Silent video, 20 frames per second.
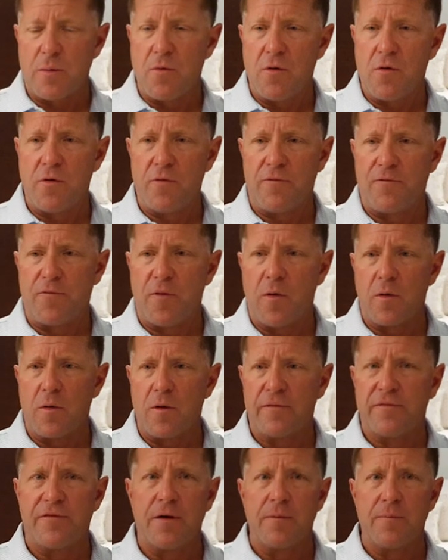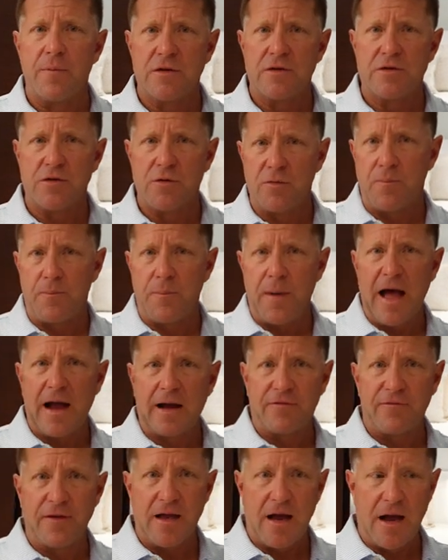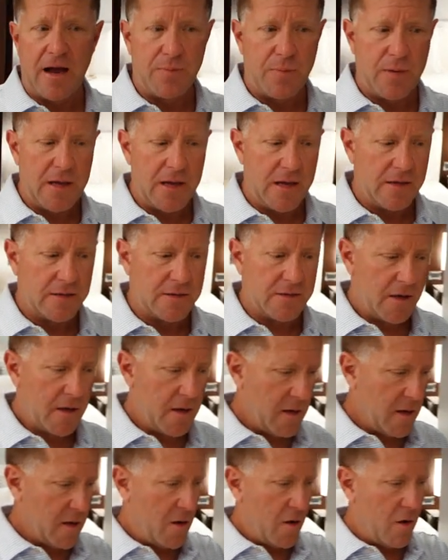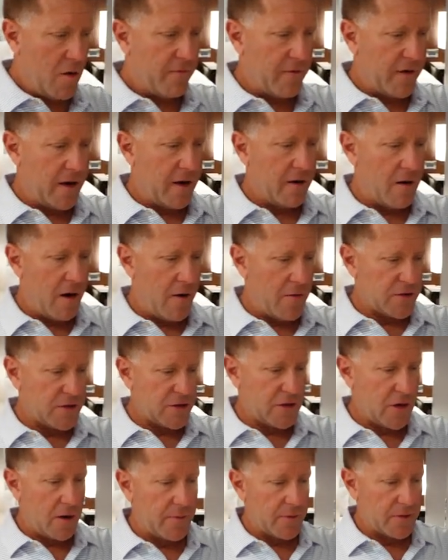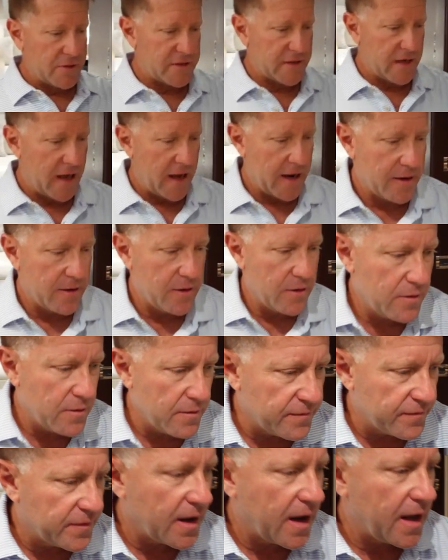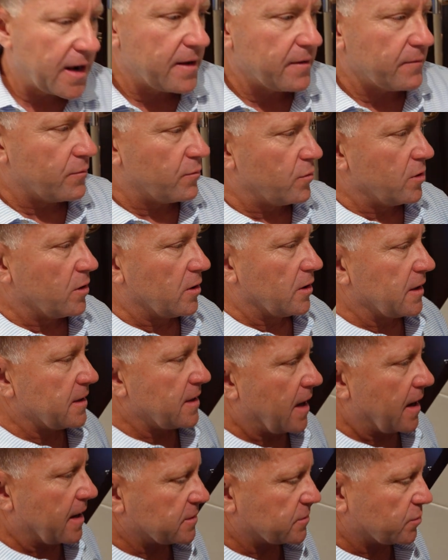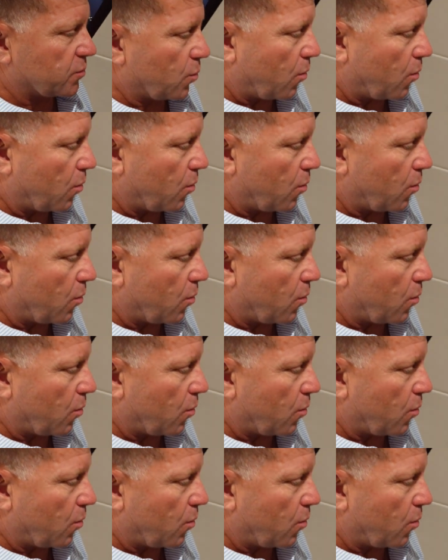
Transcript: move forward from the 2 back VIPs, over here on the starboard side, you've got a really nice